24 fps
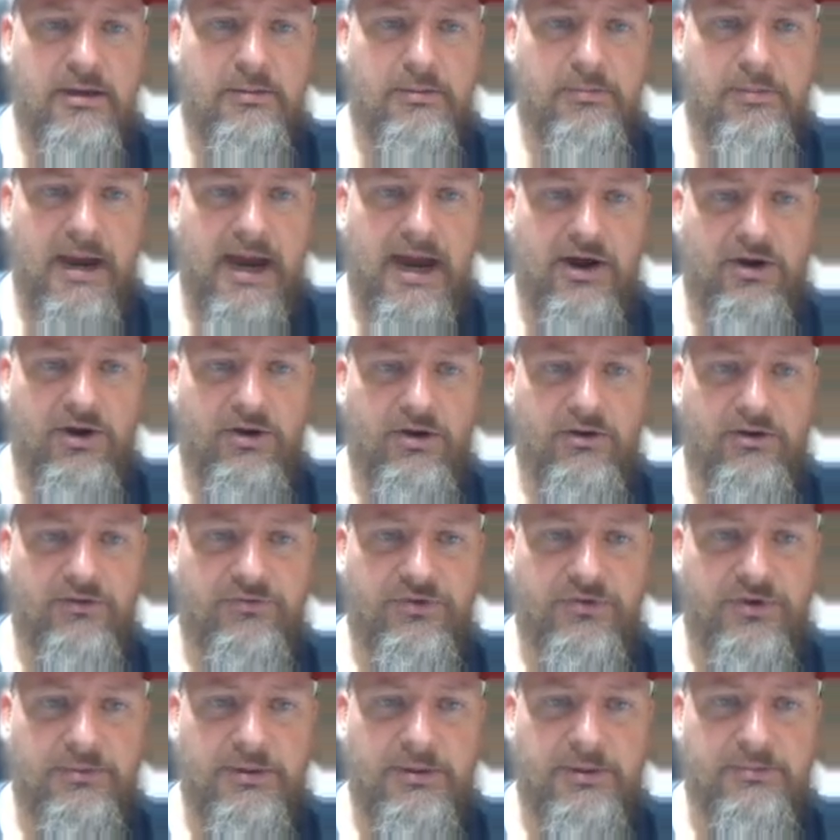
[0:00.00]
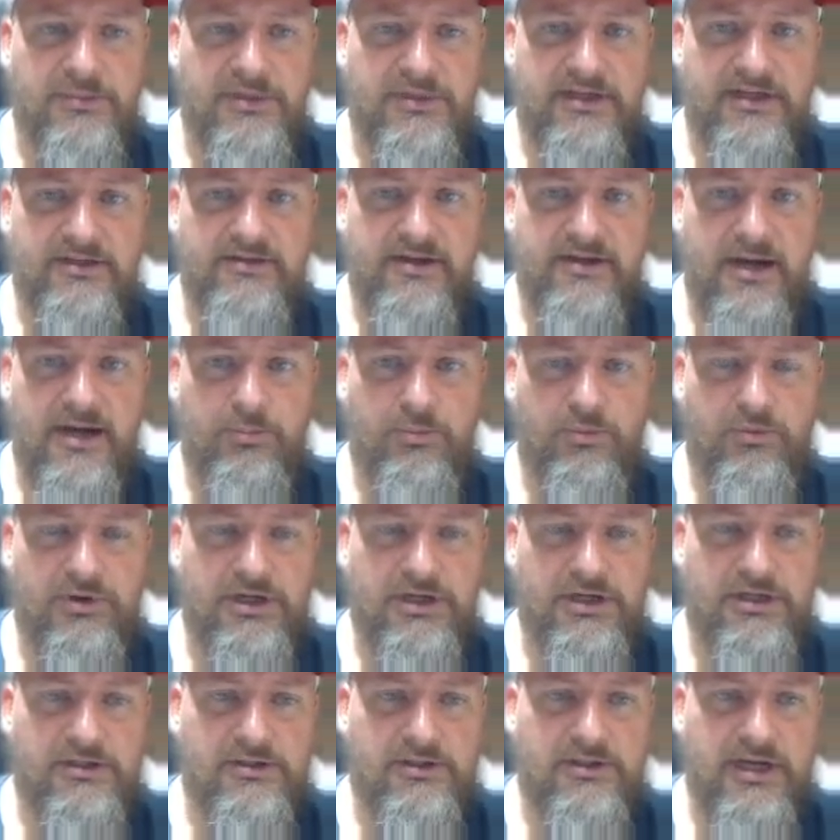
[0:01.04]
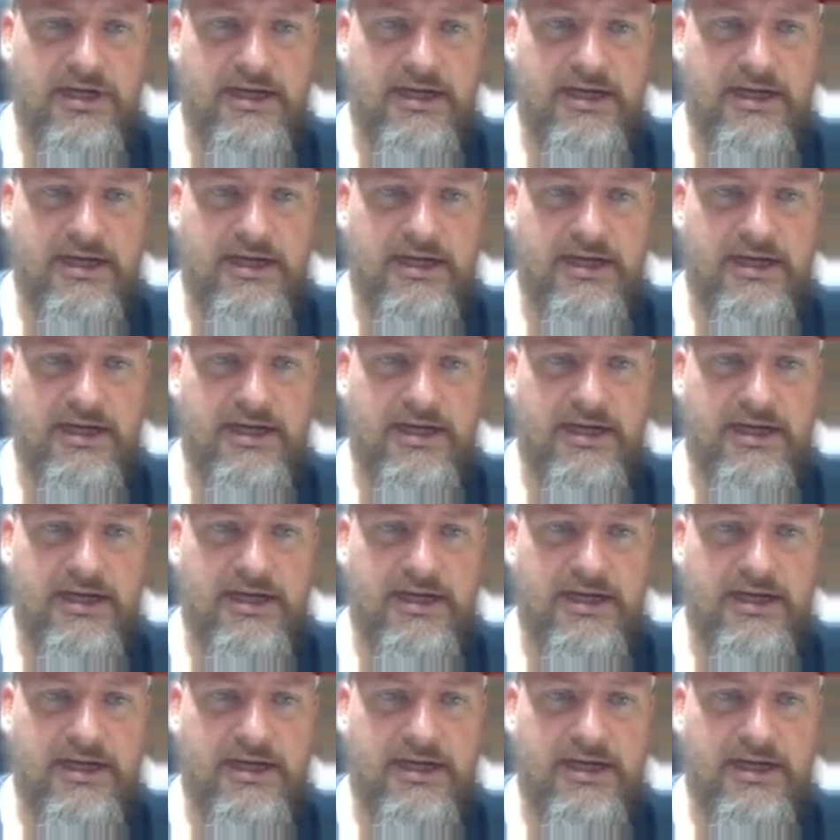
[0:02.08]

power from the top rail